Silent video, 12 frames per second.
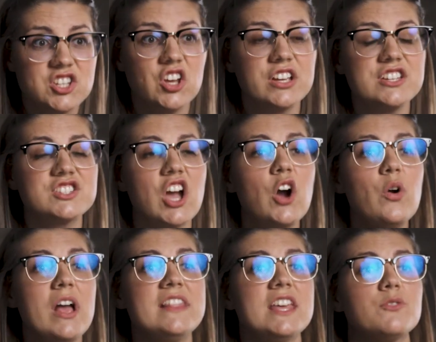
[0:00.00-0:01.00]
took his
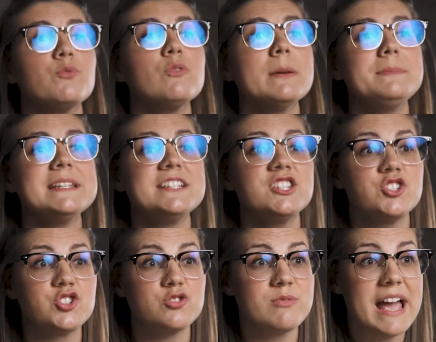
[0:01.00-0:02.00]
coat and they ripped it to
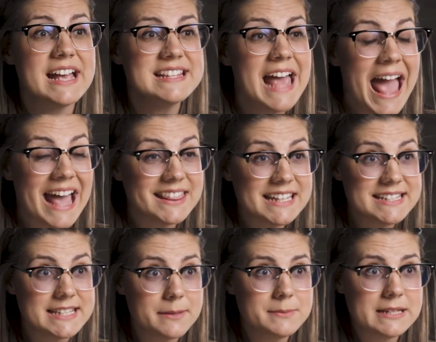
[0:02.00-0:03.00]
shreds, and they
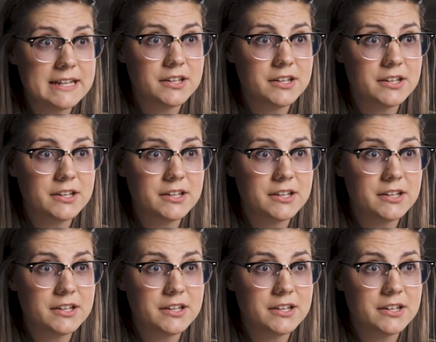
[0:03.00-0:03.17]
dipped it